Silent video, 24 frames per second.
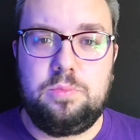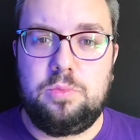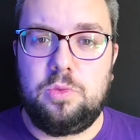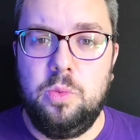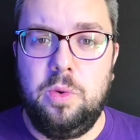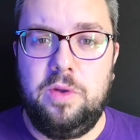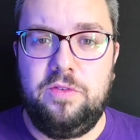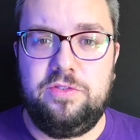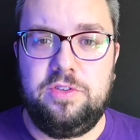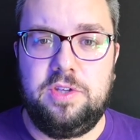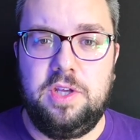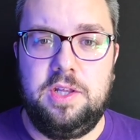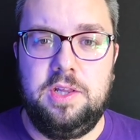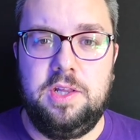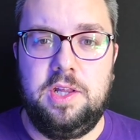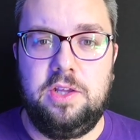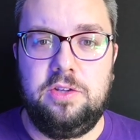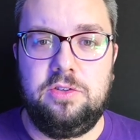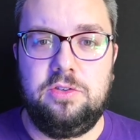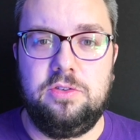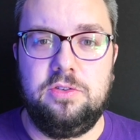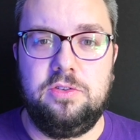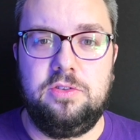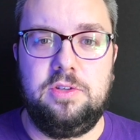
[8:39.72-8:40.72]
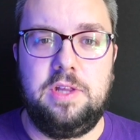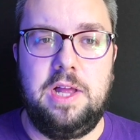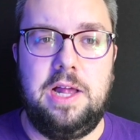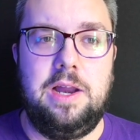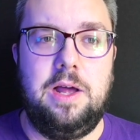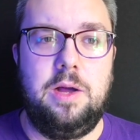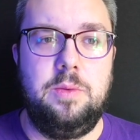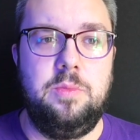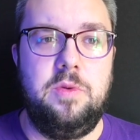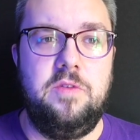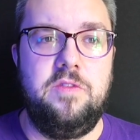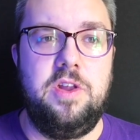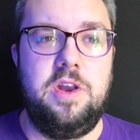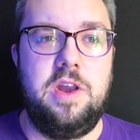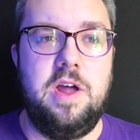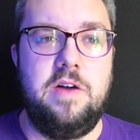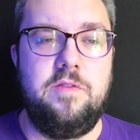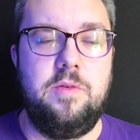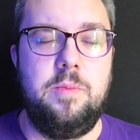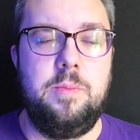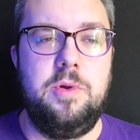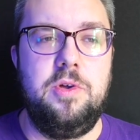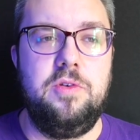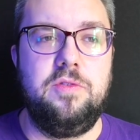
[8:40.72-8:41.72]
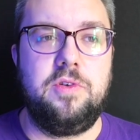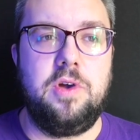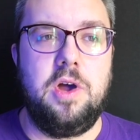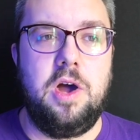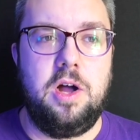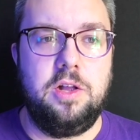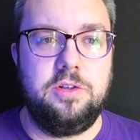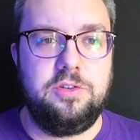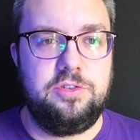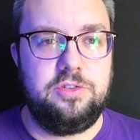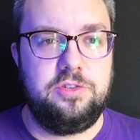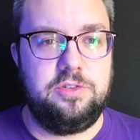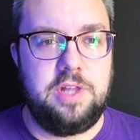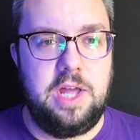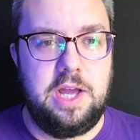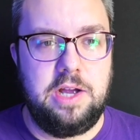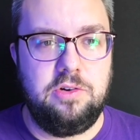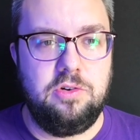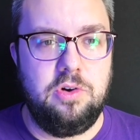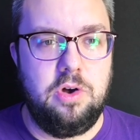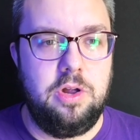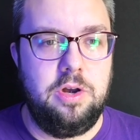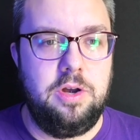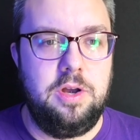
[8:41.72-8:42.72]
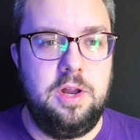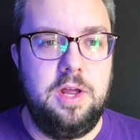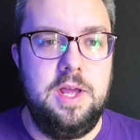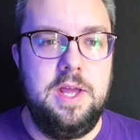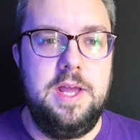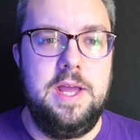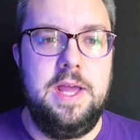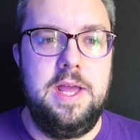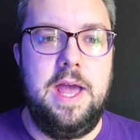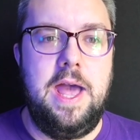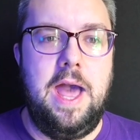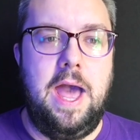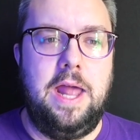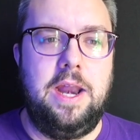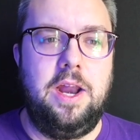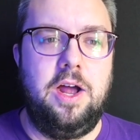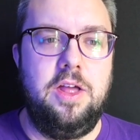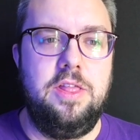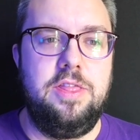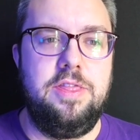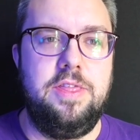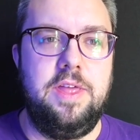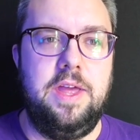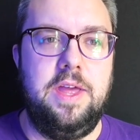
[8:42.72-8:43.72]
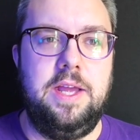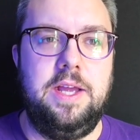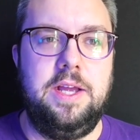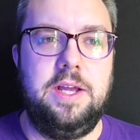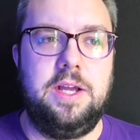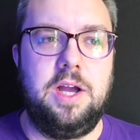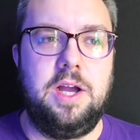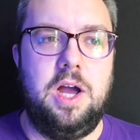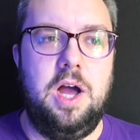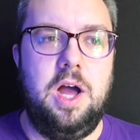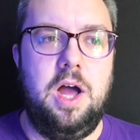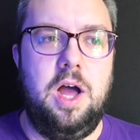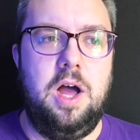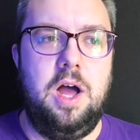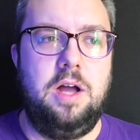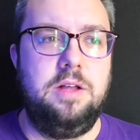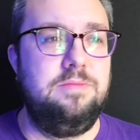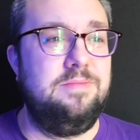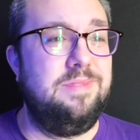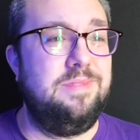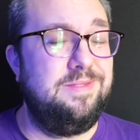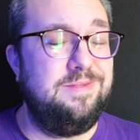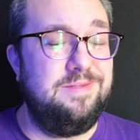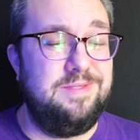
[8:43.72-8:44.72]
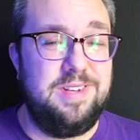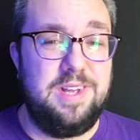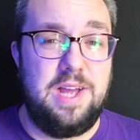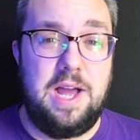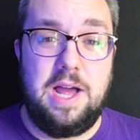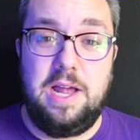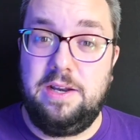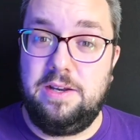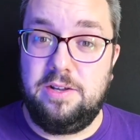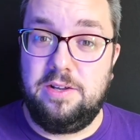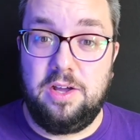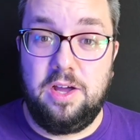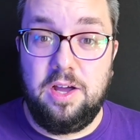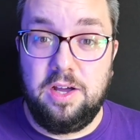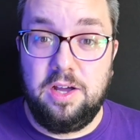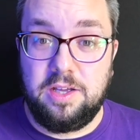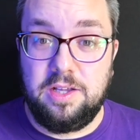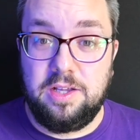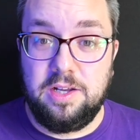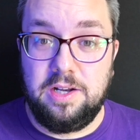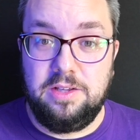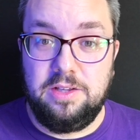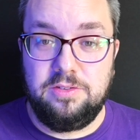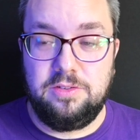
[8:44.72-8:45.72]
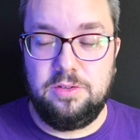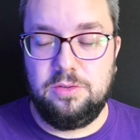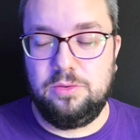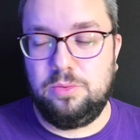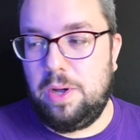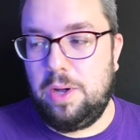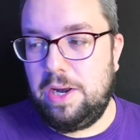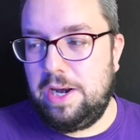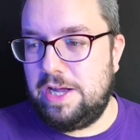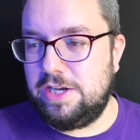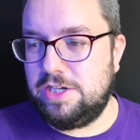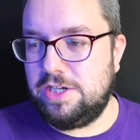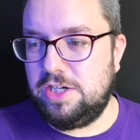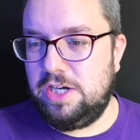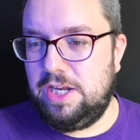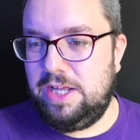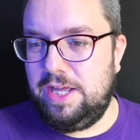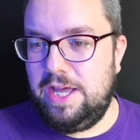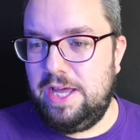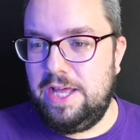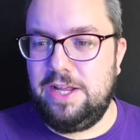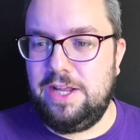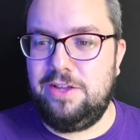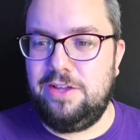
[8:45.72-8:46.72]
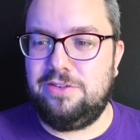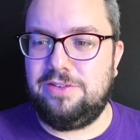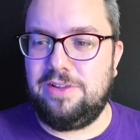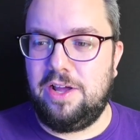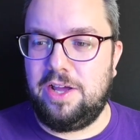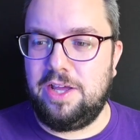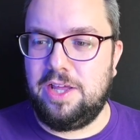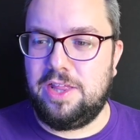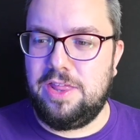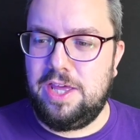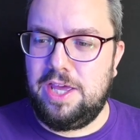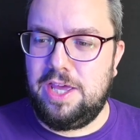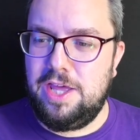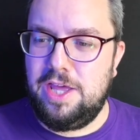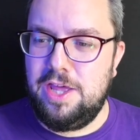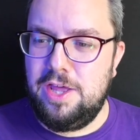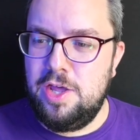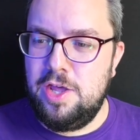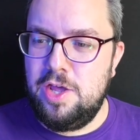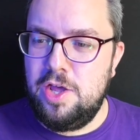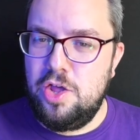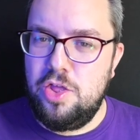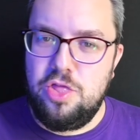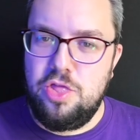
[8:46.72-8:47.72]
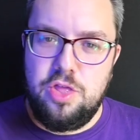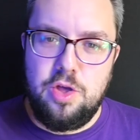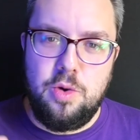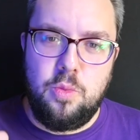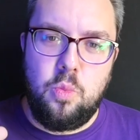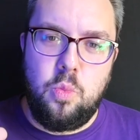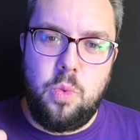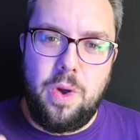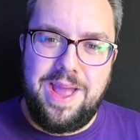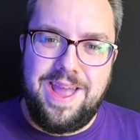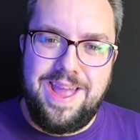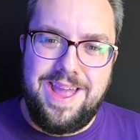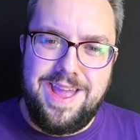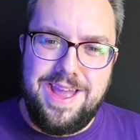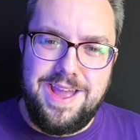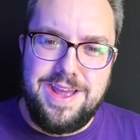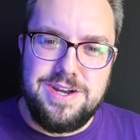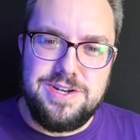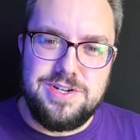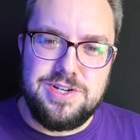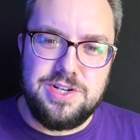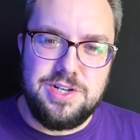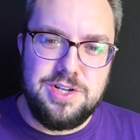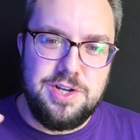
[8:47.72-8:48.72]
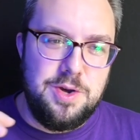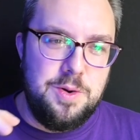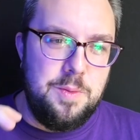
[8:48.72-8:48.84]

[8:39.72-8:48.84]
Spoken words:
We've seen this stat line with another move card, Stegron, and I think and Hercules as well. Actually, it is like the weird